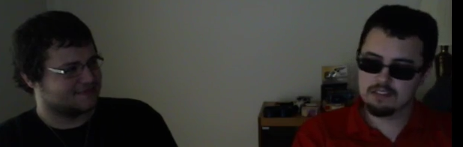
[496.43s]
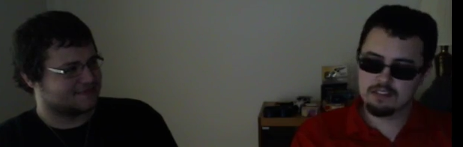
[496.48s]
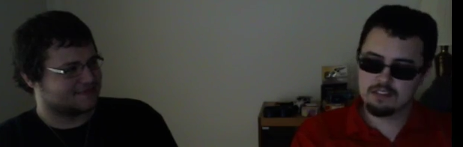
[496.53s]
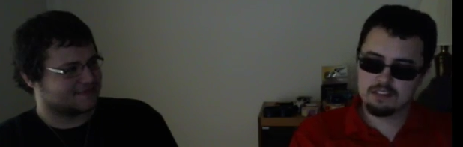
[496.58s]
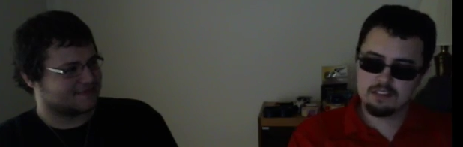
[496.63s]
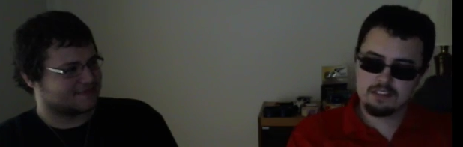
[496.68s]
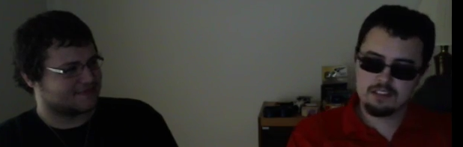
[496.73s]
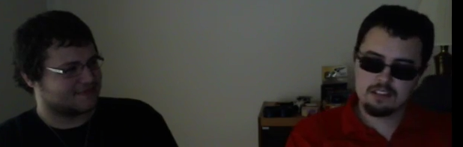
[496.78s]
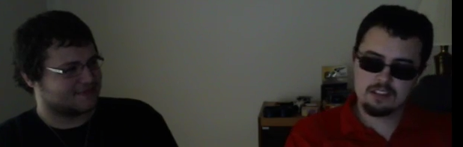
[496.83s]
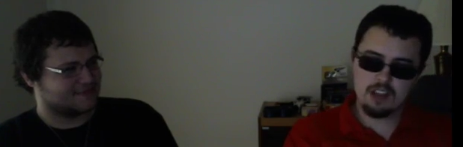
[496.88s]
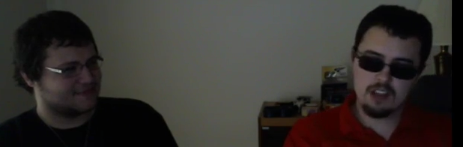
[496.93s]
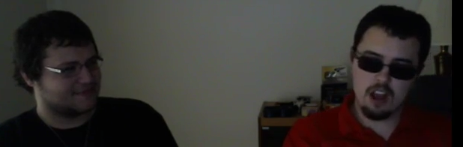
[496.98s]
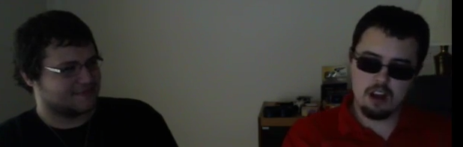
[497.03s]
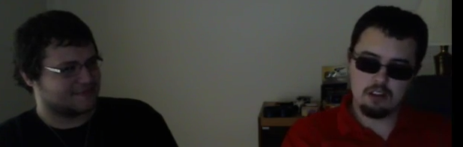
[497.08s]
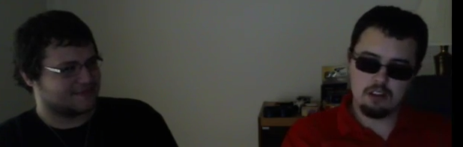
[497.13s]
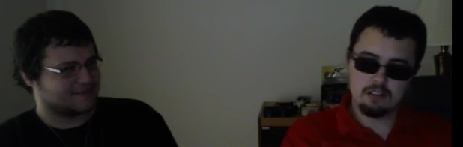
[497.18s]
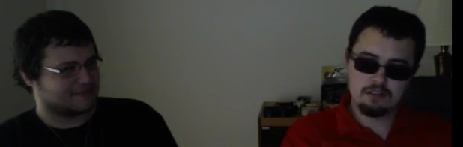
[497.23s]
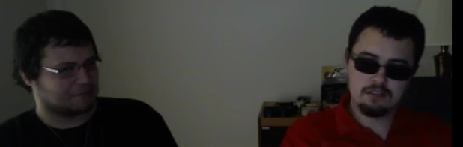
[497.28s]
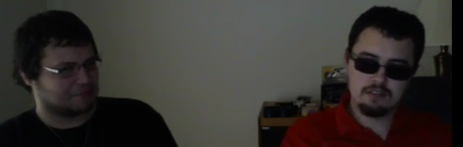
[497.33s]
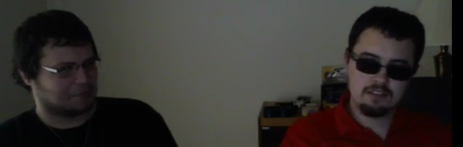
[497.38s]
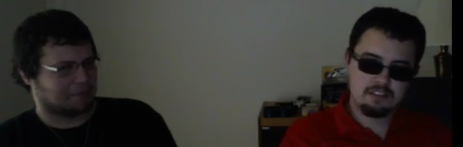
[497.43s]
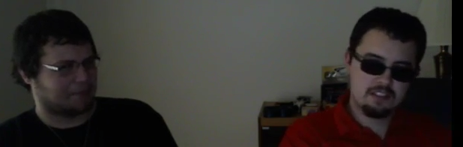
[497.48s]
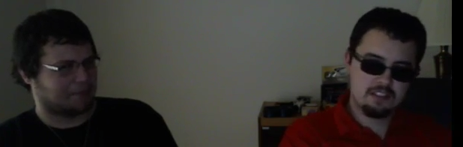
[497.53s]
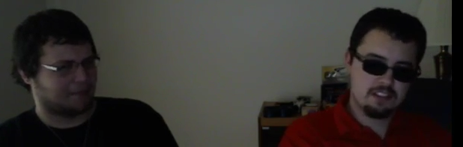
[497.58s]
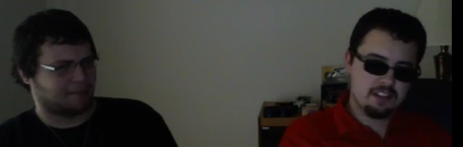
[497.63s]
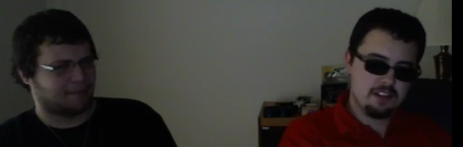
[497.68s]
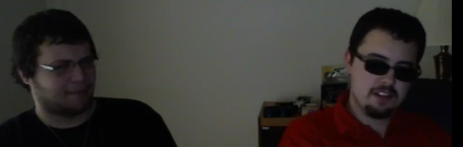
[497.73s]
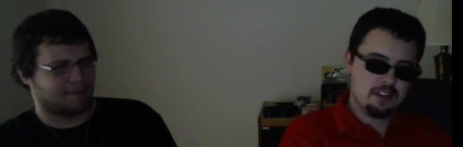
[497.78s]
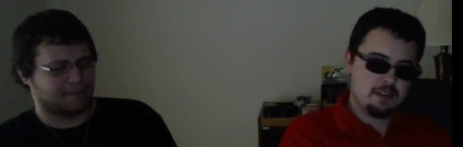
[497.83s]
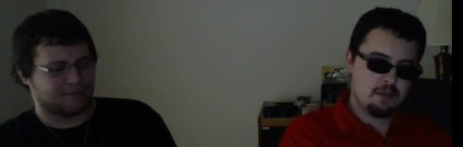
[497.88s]
Speaker 1: So
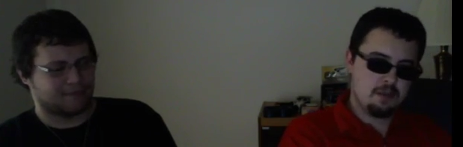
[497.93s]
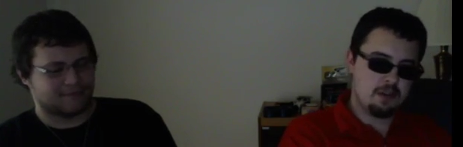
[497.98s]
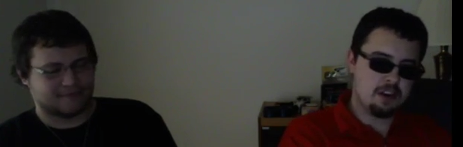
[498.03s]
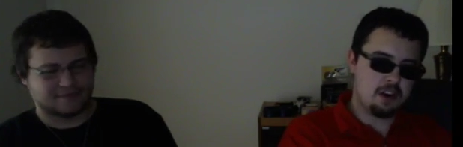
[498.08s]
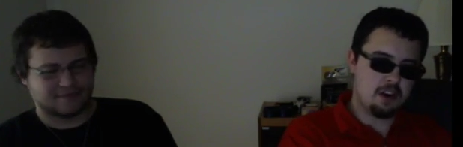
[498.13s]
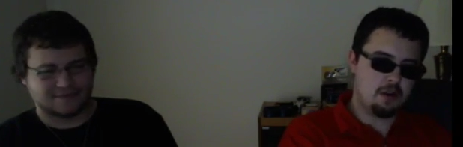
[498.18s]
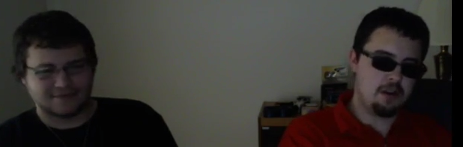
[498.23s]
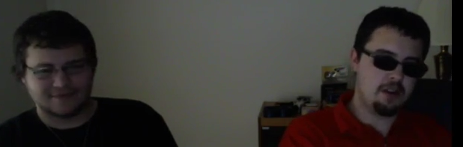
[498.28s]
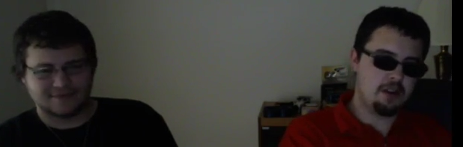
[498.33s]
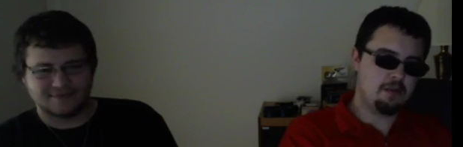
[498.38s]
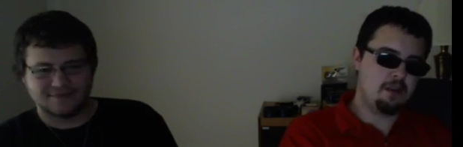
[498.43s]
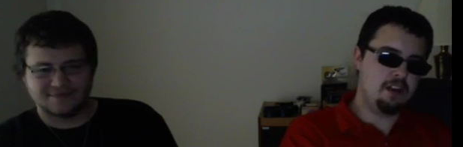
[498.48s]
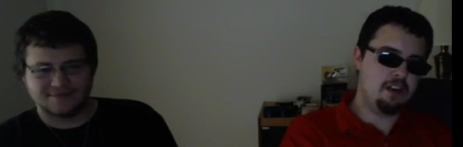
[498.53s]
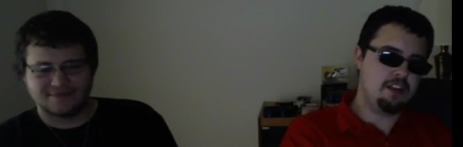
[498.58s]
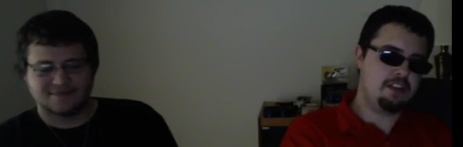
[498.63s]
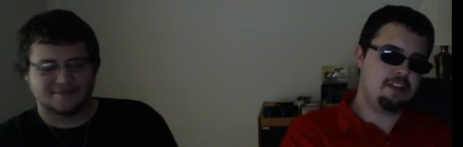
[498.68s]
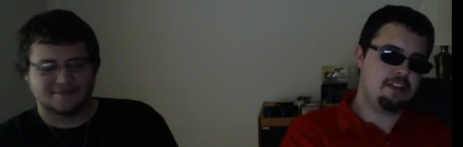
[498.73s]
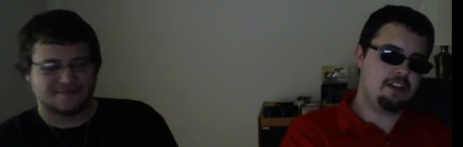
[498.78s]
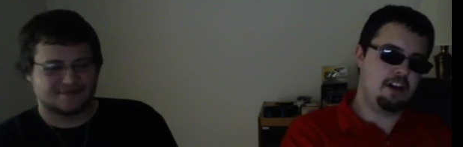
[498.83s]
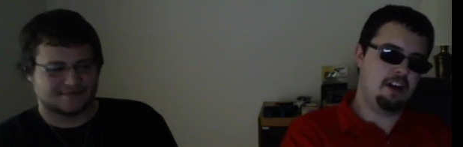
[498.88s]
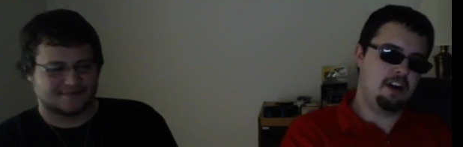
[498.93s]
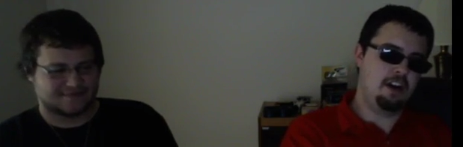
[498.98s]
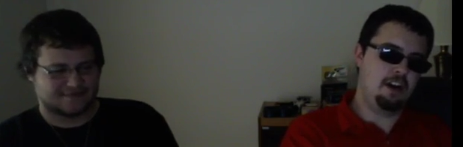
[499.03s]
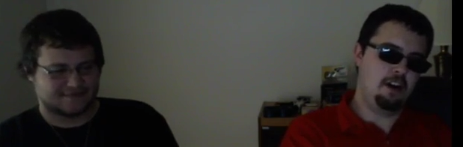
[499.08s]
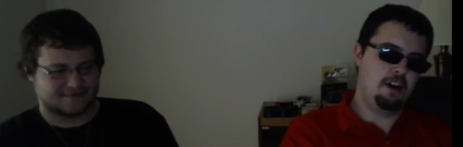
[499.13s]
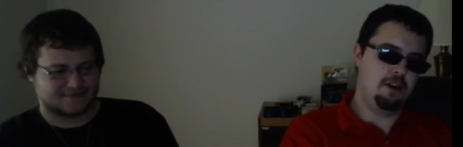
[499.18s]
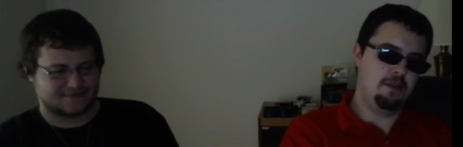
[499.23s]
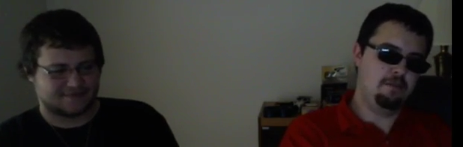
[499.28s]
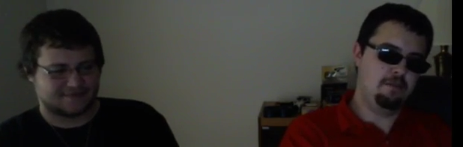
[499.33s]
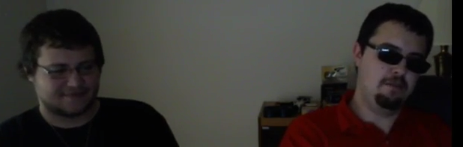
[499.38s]
we're going with um,